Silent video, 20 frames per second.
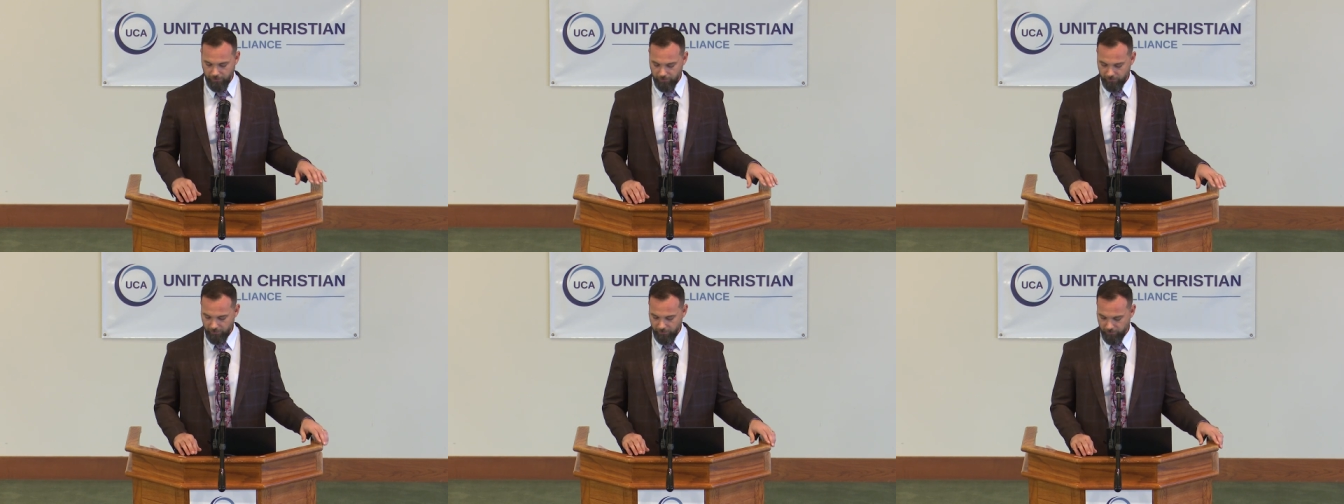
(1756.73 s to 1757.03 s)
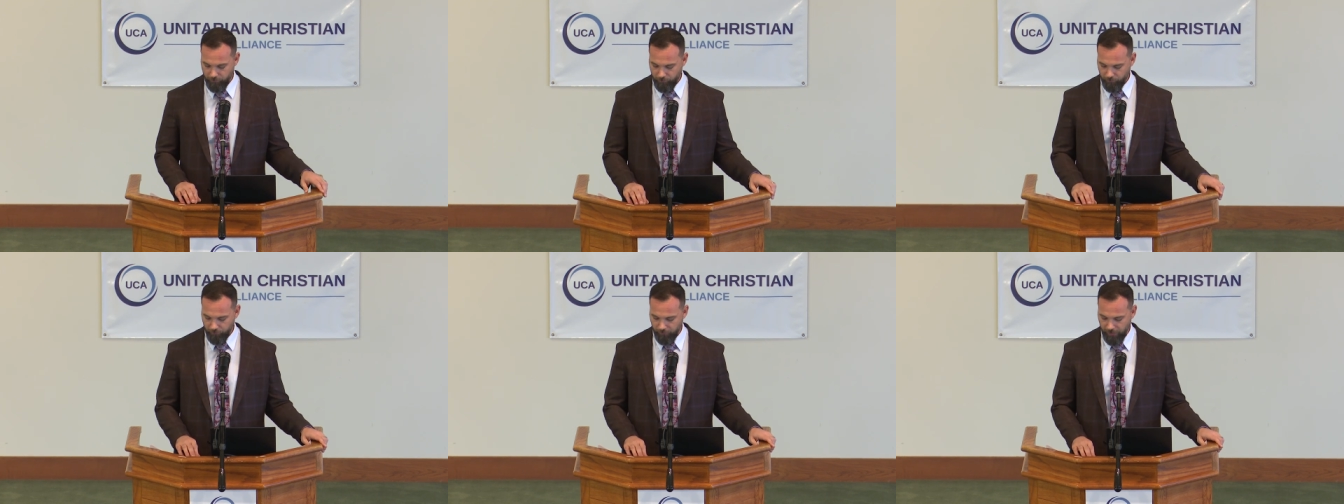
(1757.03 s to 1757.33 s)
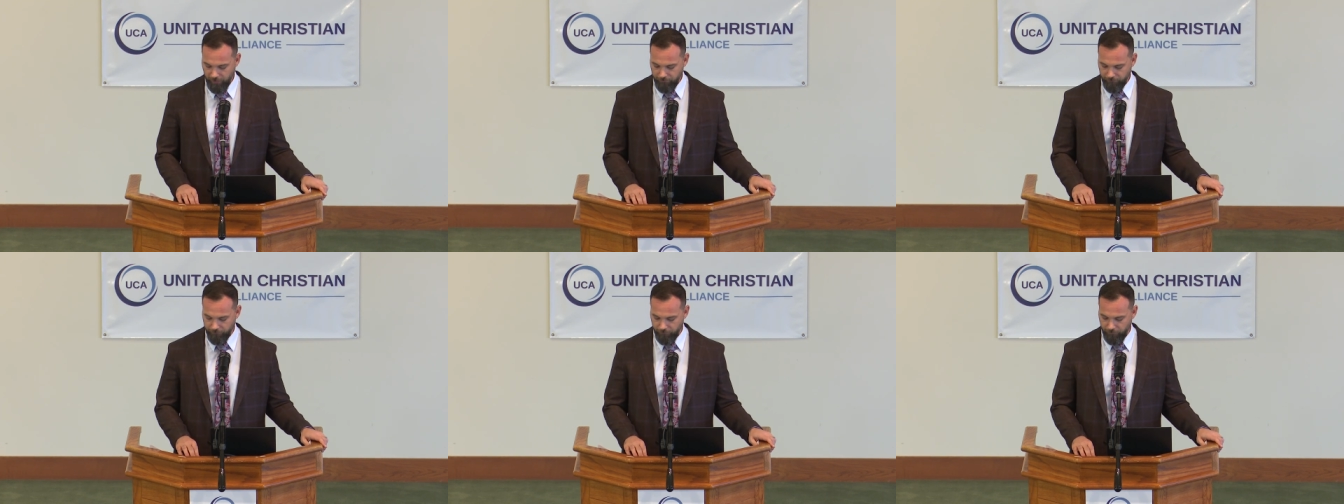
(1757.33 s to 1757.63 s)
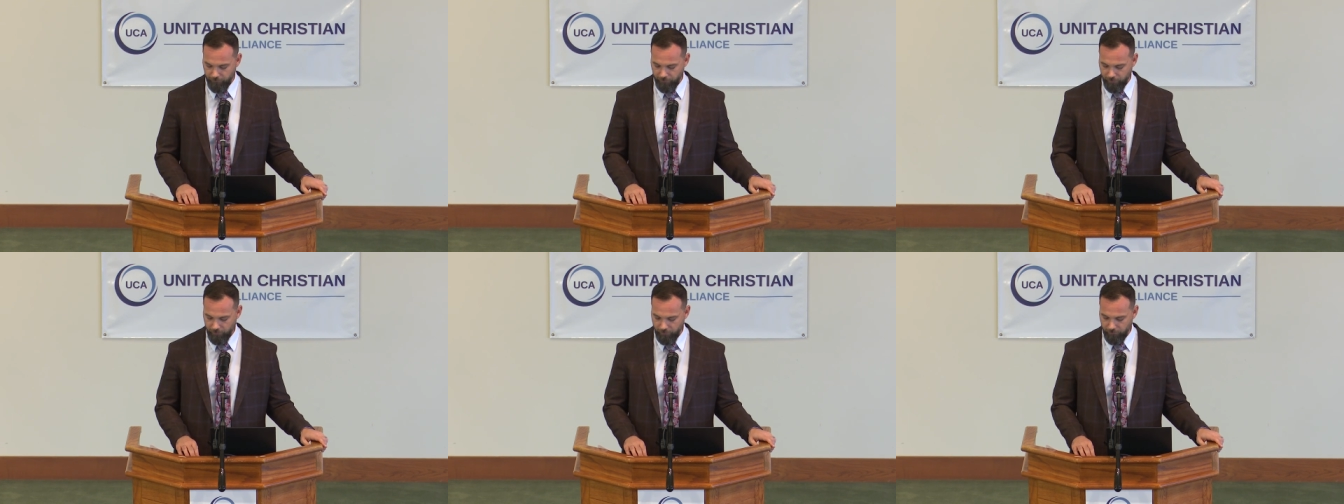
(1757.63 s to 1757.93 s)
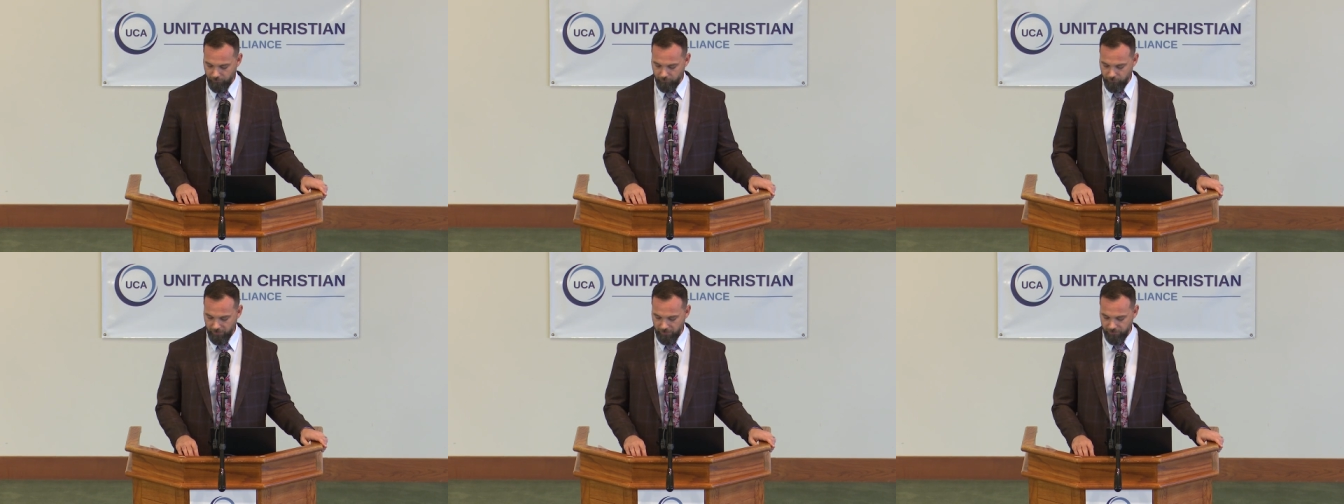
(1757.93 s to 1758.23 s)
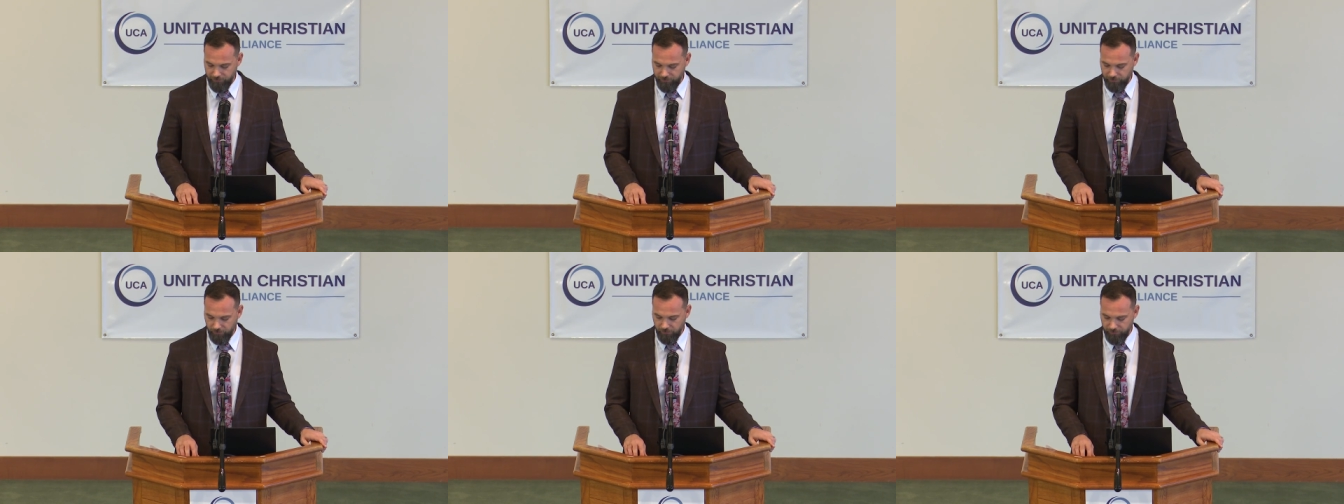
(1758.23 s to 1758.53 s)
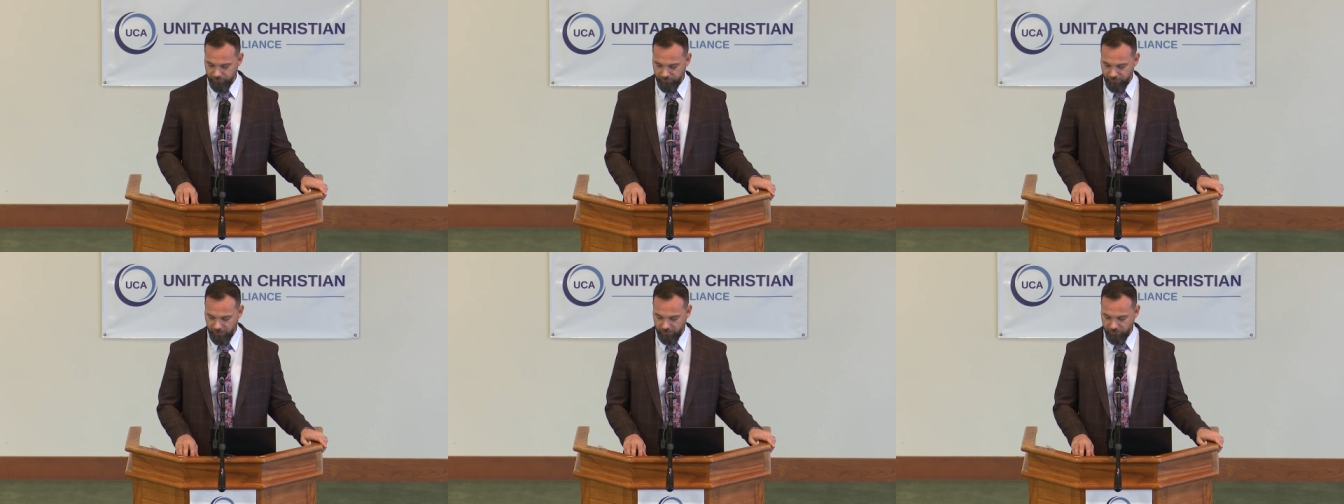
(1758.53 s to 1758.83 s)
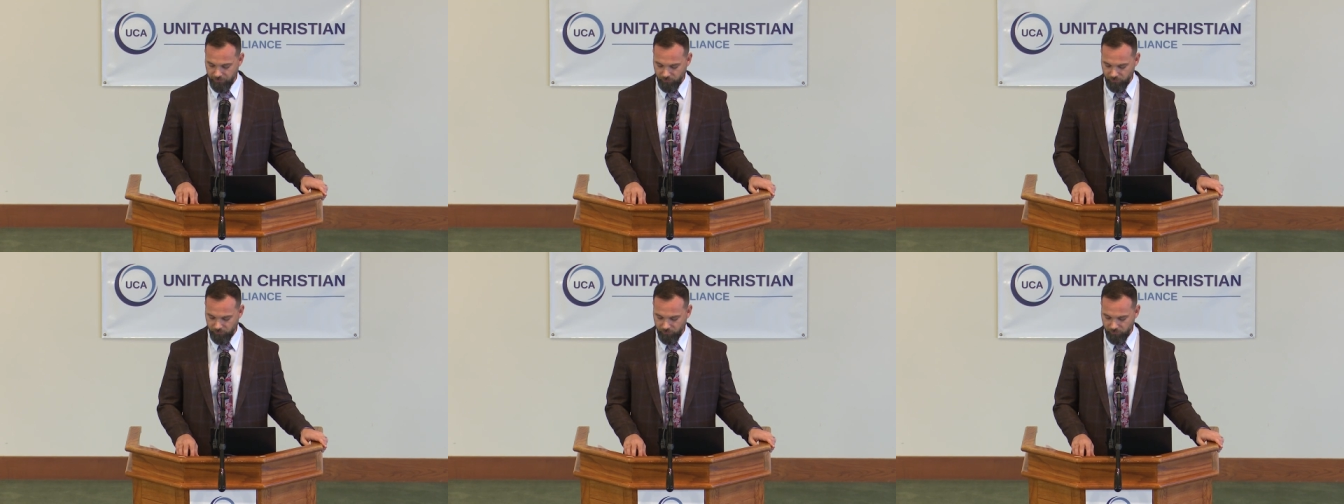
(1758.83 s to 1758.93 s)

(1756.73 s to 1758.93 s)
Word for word: They pray for the minister and say,